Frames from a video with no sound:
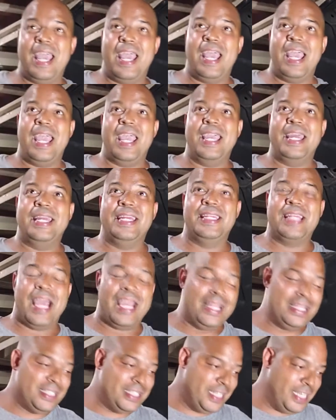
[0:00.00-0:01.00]
a
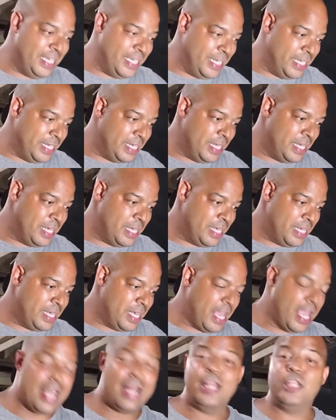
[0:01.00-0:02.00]
19,
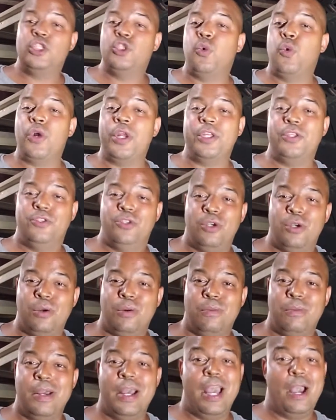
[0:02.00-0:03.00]
and a
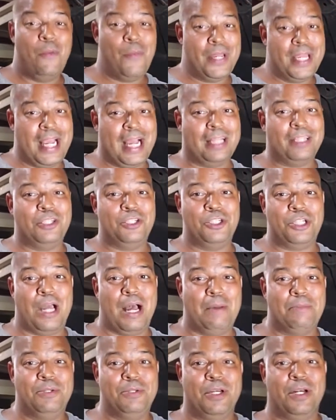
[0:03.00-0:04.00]
22, and we got the
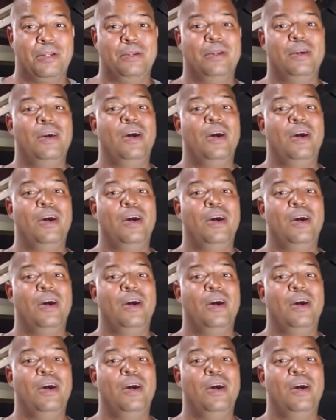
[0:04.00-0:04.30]
job done.